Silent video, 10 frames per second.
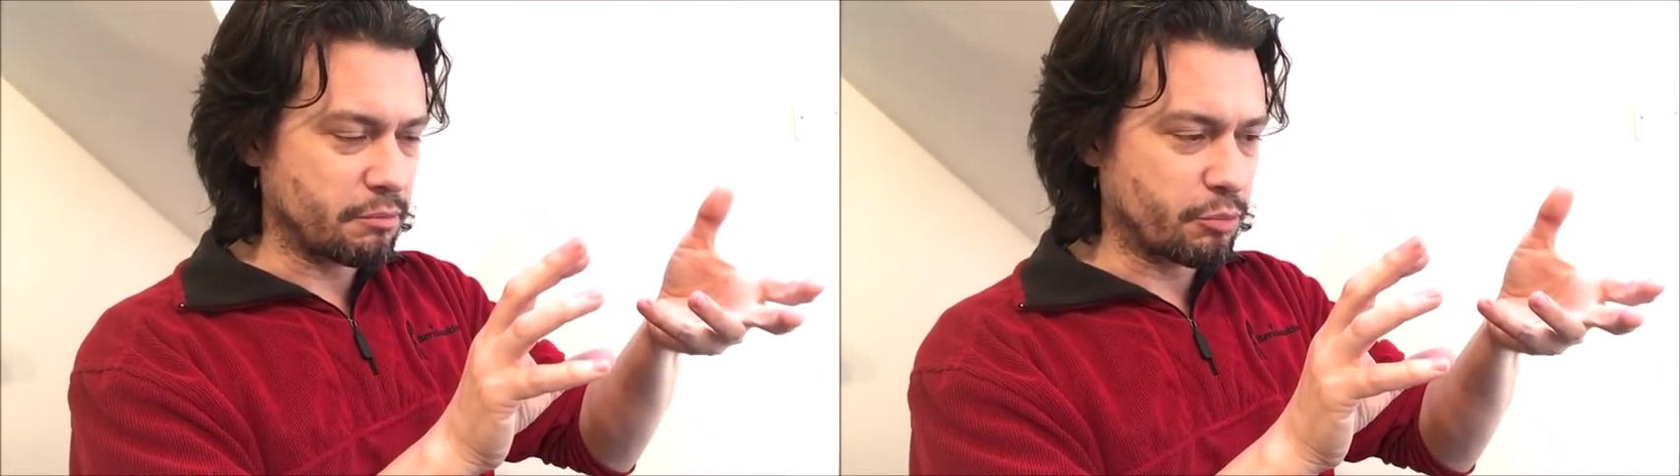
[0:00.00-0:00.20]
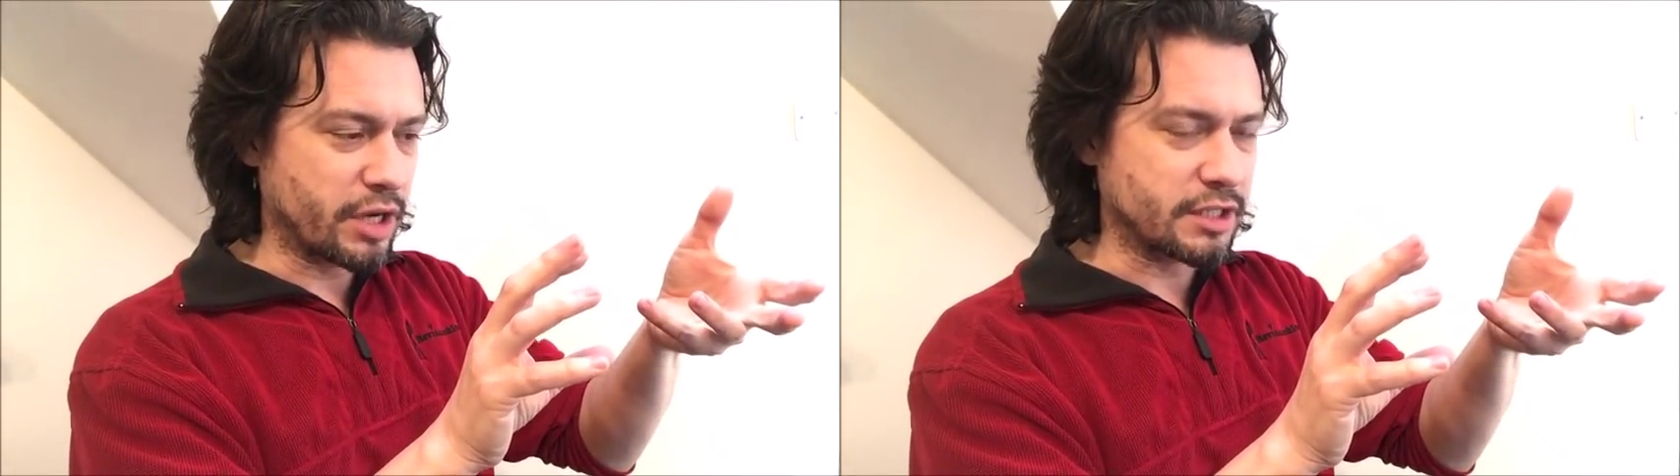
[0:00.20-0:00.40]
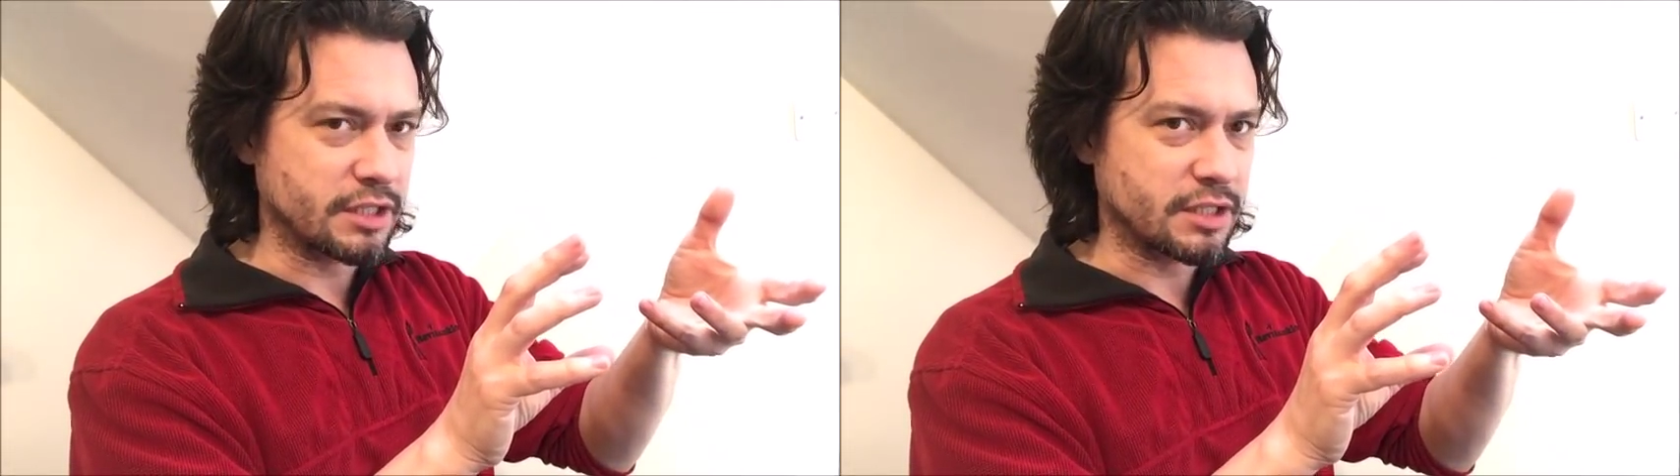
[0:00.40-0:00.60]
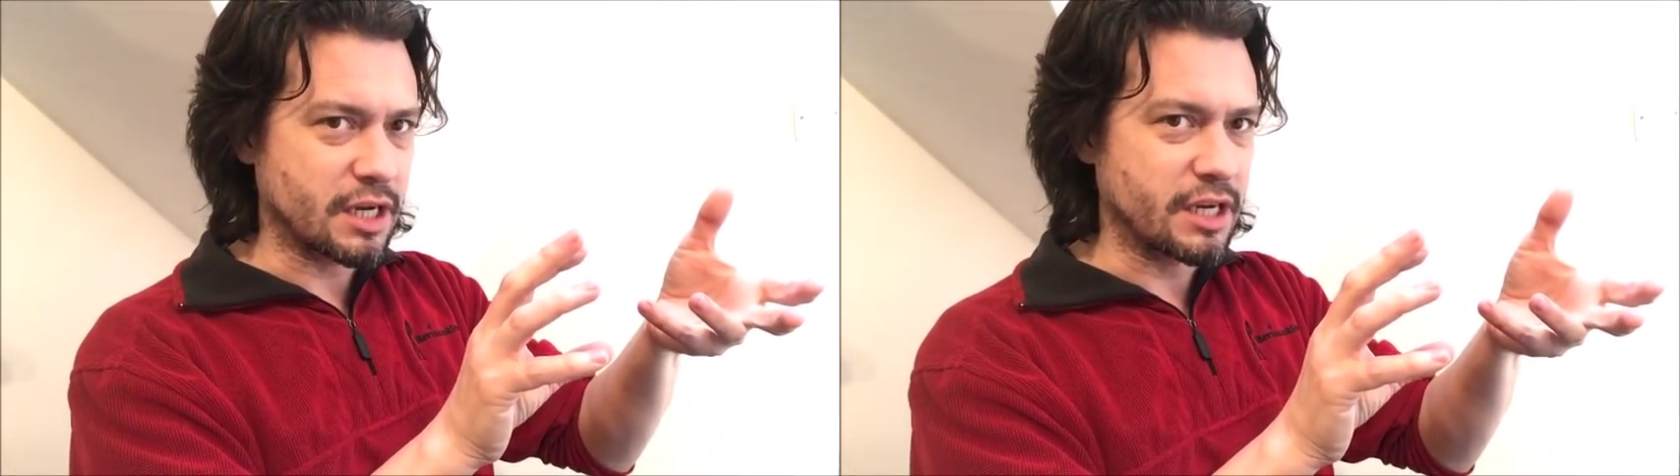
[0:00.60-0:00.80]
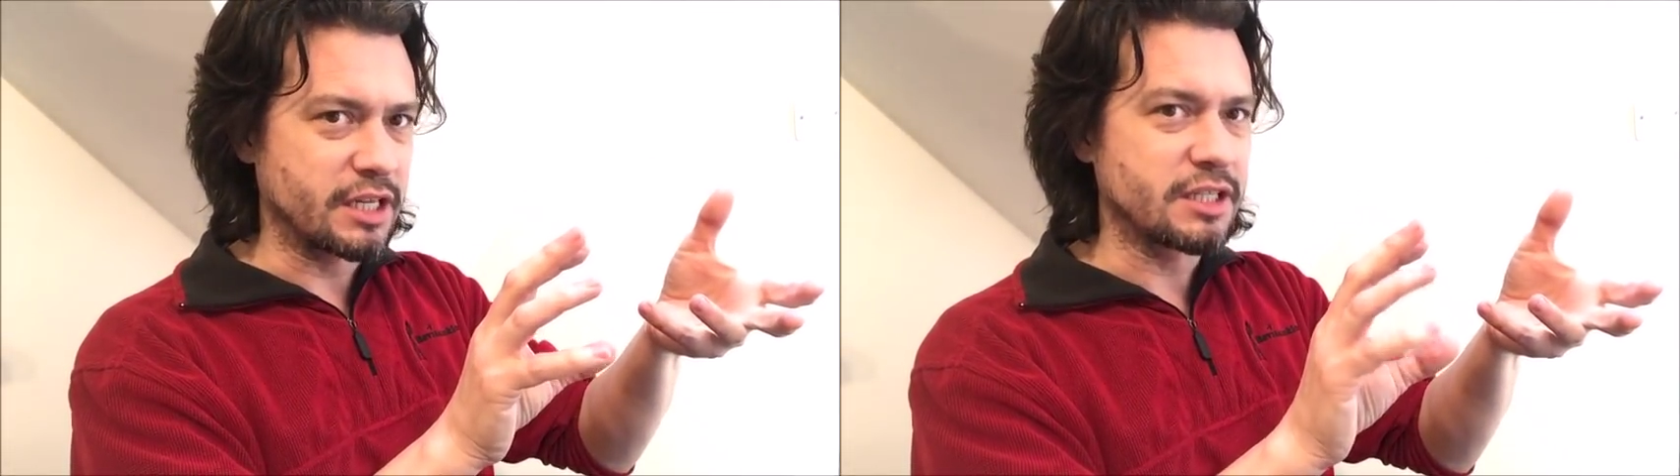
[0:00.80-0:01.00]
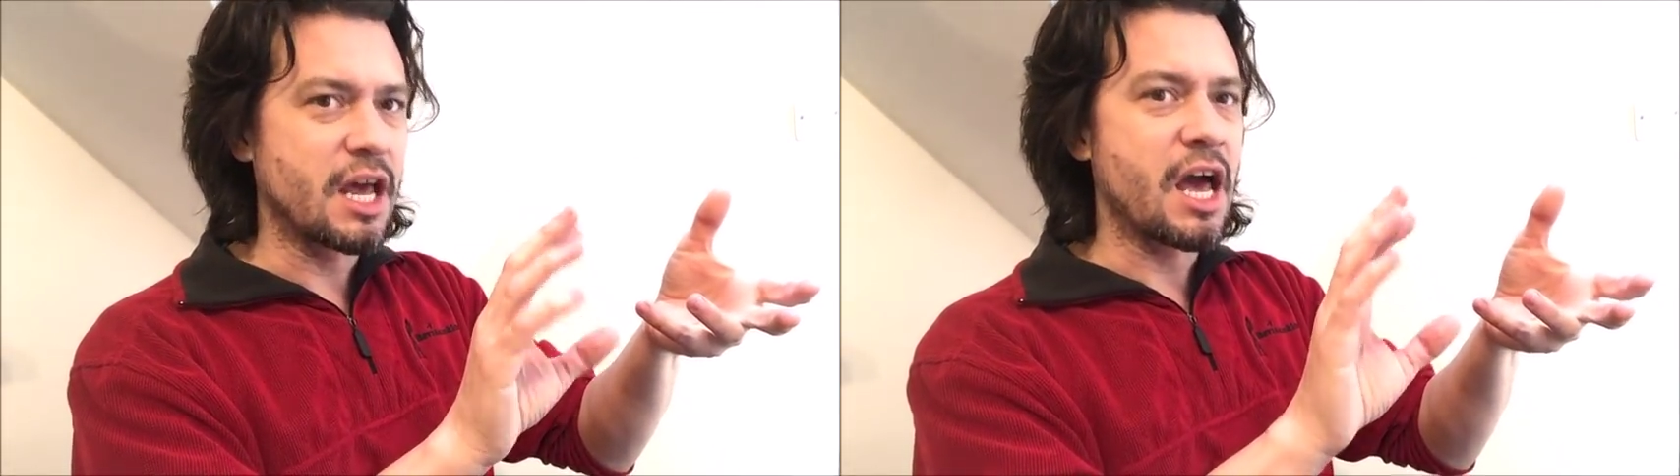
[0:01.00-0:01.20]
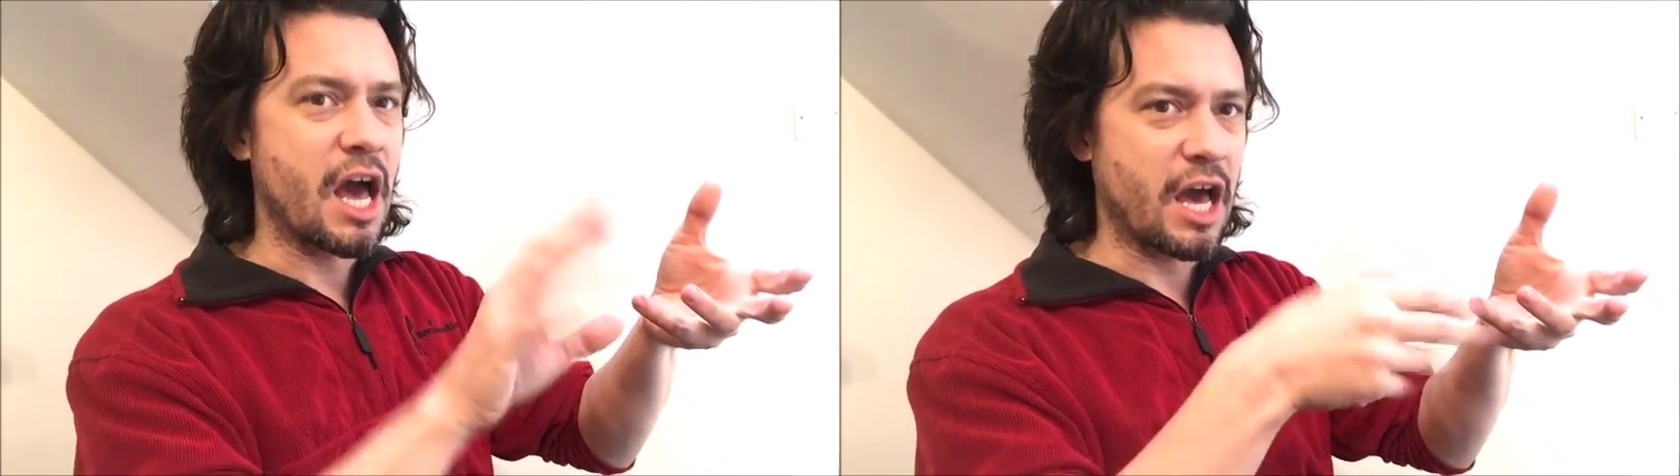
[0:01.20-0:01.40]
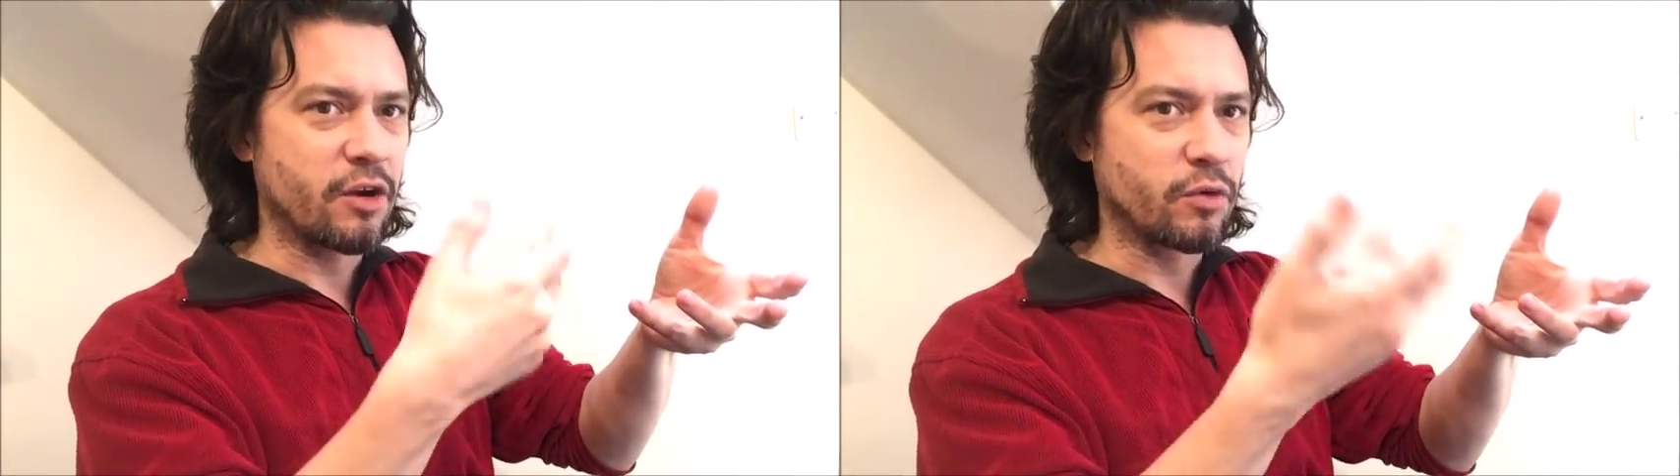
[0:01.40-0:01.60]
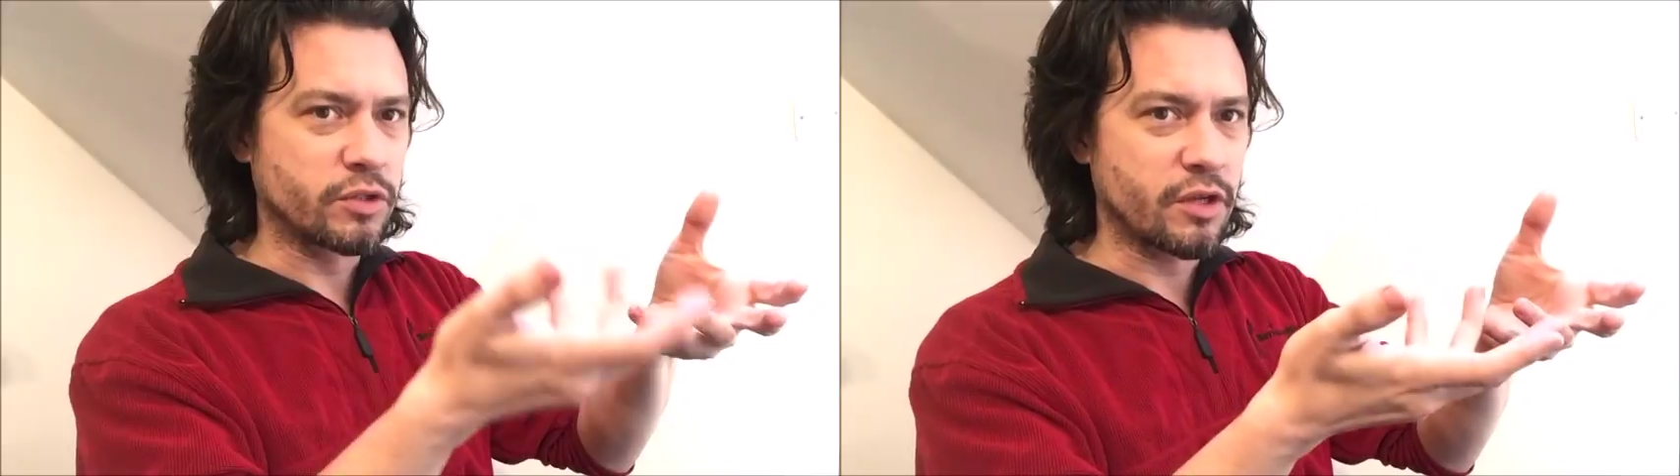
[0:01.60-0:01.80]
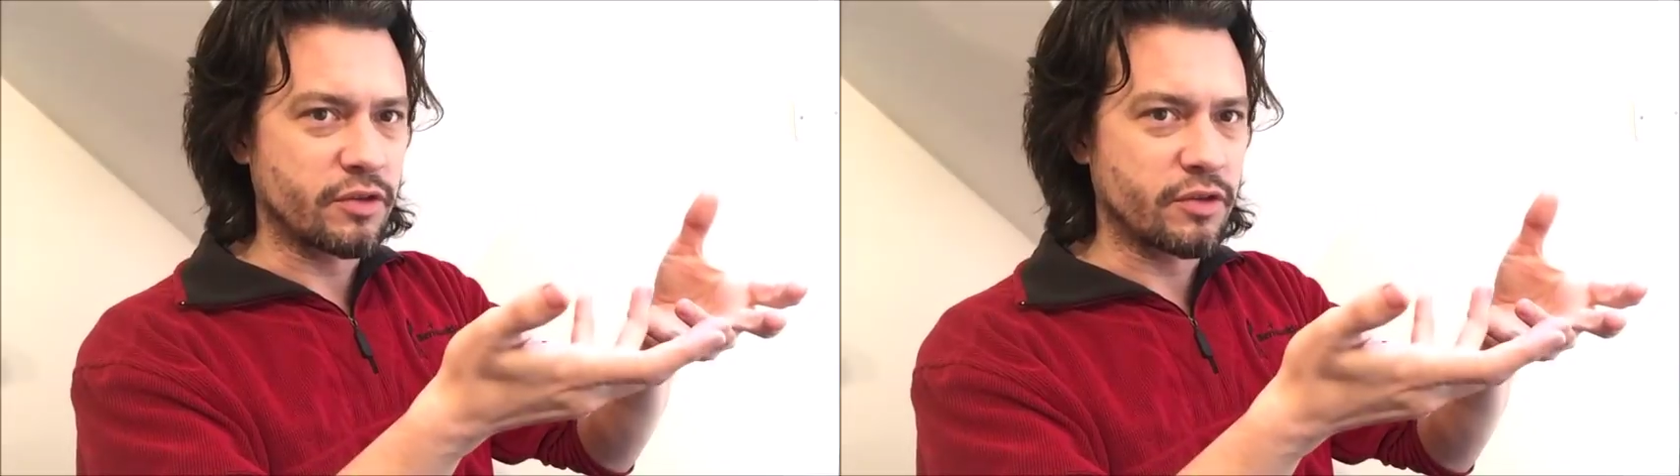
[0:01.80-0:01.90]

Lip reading: Brexit studies and also